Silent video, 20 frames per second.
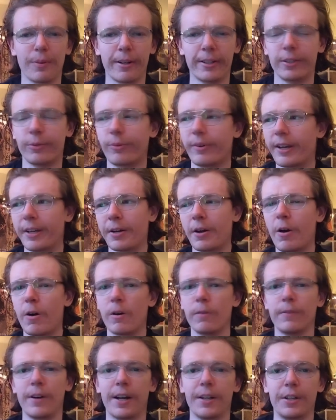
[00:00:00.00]
by the way, in
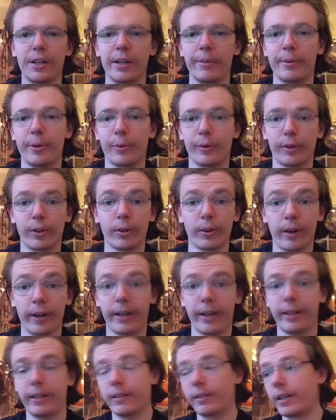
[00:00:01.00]
all of IW were
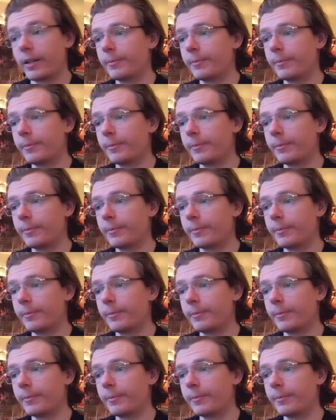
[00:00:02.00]
great.